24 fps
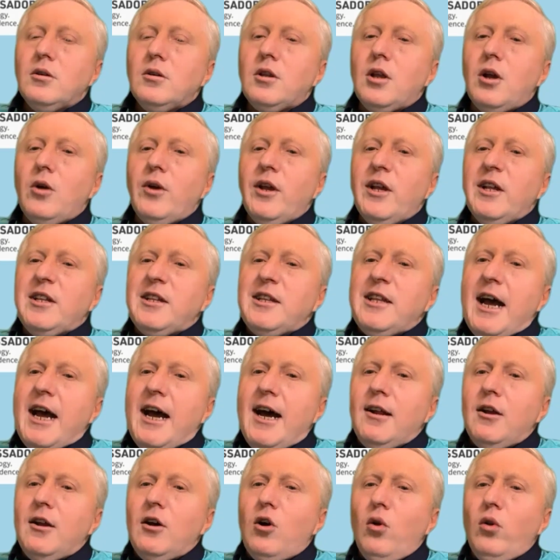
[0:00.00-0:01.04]
So is
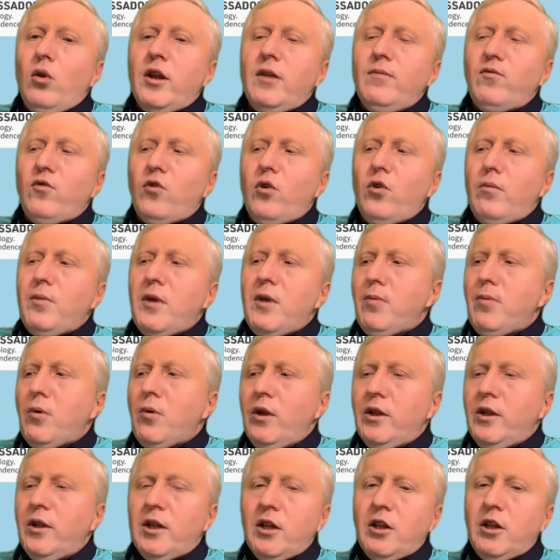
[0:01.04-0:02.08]
that only for people
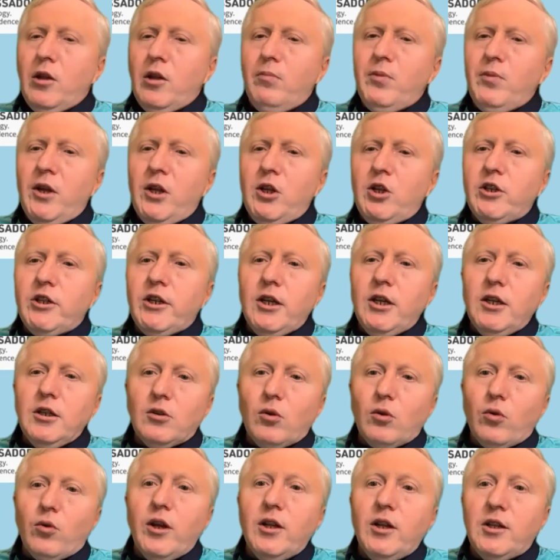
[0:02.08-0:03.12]
with disabilities
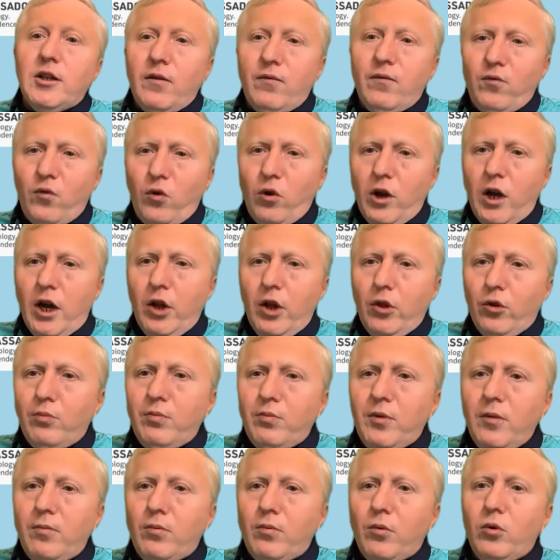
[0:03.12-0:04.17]
or is it for other
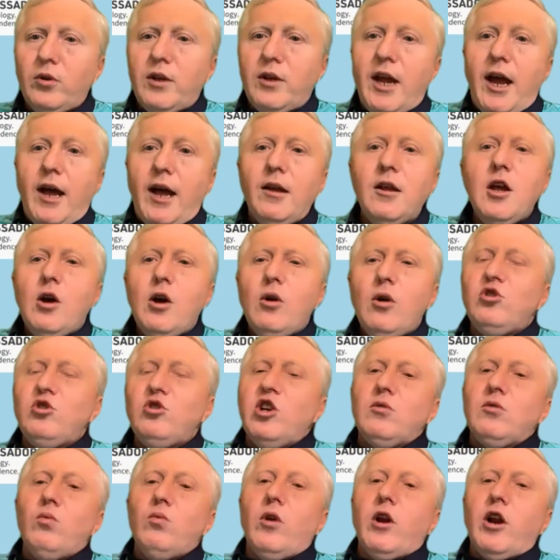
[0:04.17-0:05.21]
people that
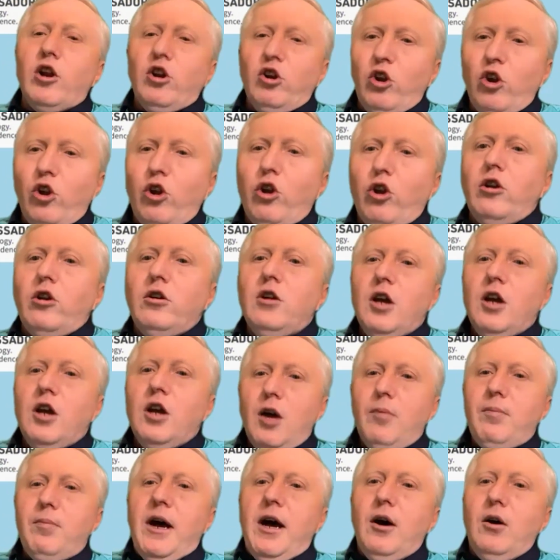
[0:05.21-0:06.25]
just want to learn
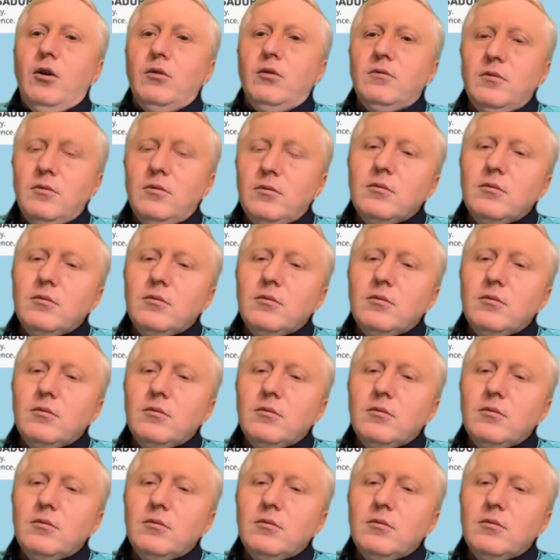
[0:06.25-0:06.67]
about?